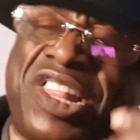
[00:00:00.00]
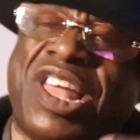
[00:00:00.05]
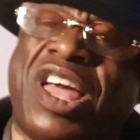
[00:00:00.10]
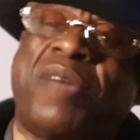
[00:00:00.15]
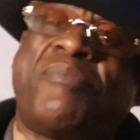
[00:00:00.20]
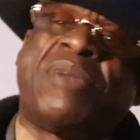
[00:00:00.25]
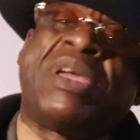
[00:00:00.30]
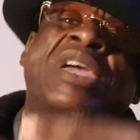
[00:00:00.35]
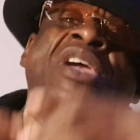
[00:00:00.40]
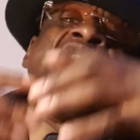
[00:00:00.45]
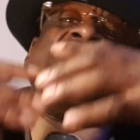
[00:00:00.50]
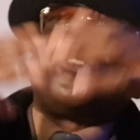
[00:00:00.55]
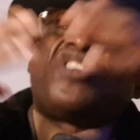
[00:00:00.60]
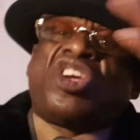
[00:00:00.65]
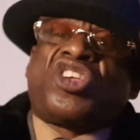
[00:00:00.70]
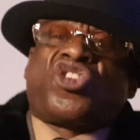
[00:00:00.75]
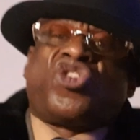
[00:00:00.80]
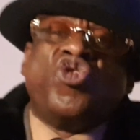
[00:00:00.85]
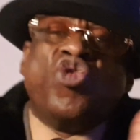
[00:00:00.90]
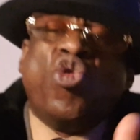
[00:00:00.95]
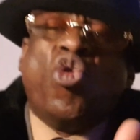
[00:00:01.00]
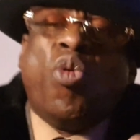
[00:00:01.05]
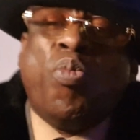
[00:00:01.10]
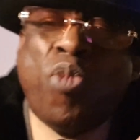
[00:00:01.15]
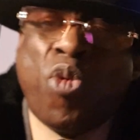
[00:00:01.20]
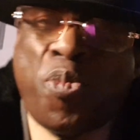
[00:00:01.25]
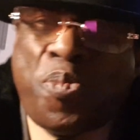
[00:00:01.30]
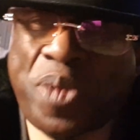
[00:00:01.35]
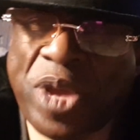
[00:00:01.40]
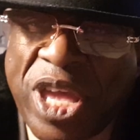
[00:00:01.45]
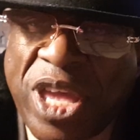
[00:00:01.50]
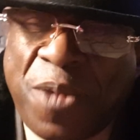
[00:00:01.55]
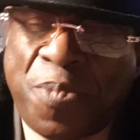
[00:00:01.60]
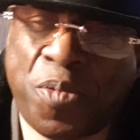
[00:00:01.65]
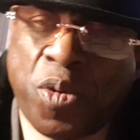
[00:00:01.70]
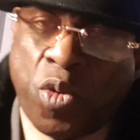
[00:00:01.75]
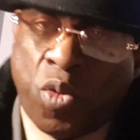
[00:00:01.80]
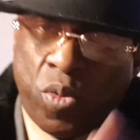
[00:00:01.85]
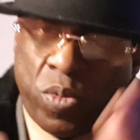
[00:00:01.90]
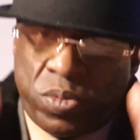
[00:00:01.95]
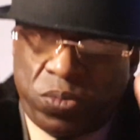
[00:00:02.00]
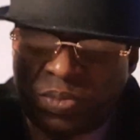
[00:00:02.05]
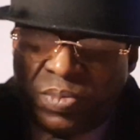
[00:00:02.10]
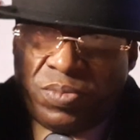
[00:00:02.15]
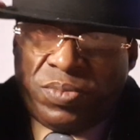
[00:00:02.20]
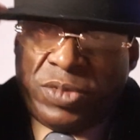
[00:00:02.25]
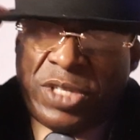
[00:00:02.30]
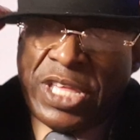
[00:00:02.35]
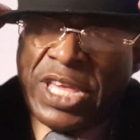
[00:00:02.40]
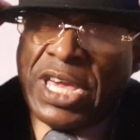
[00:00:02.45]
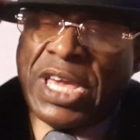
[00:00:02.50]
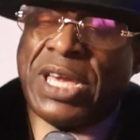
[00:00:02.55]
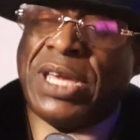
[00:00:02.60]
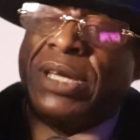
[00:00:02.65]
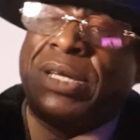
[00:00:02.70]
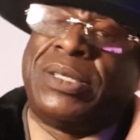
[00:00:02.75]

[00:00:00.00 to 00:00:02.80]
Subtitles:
like me, just normal people, yeah,